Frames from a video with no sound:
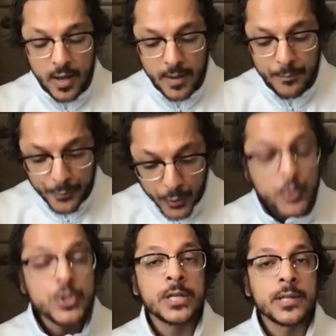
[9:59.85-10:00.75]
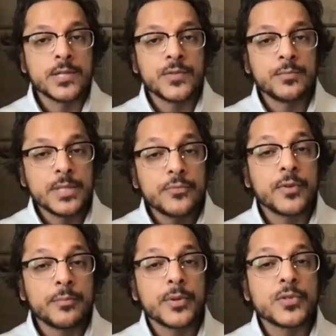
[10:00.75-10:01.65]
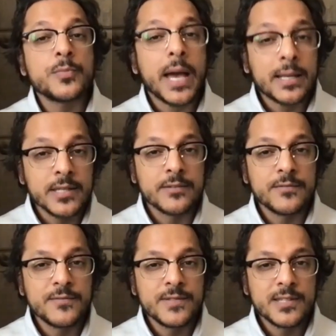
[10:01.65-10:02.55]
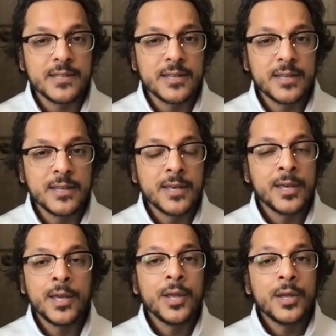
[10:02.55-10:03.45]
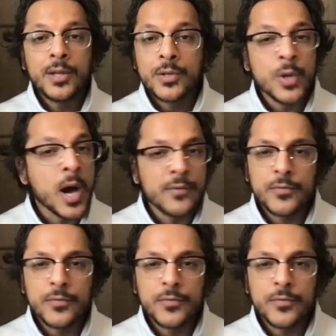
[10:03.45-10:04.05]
approaching this from different perspectives, not